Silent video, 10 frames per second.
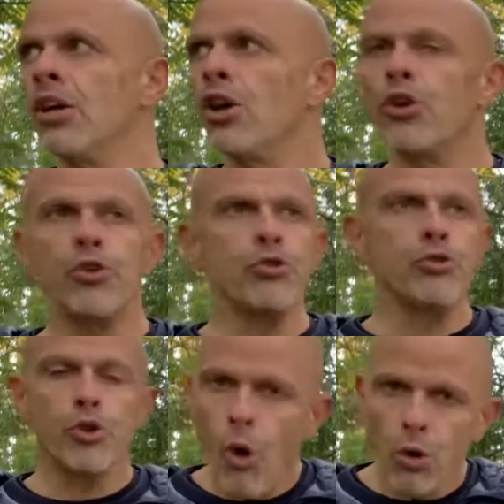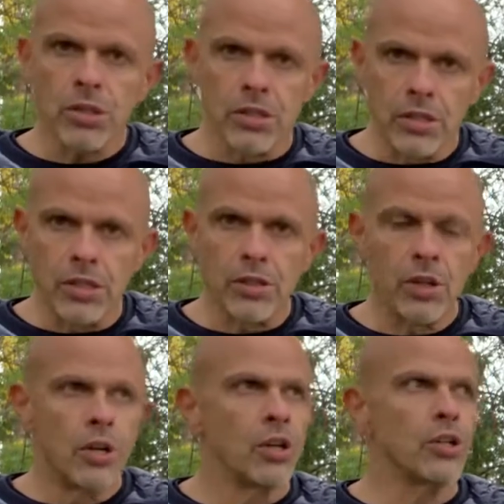you do courses,
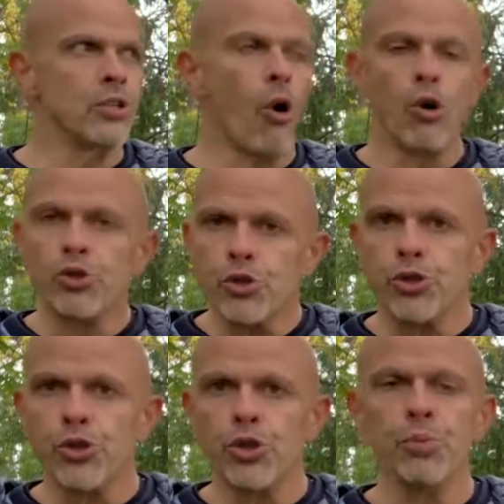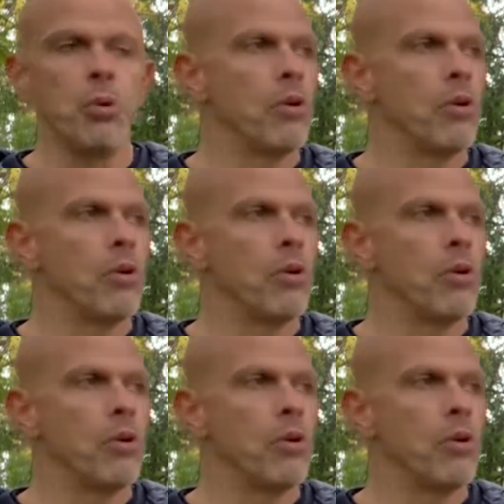on YouTube,